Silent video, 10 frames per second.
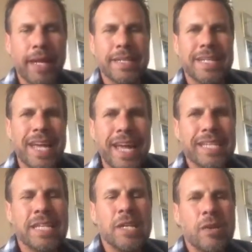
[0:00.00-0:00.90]
And
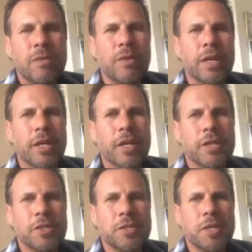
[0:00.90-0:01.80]
tonight we're going
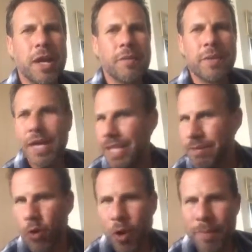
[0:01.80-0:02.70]
to just uh, um, kind of
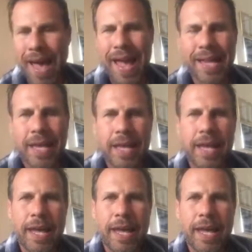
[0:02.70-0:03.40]
give it all back.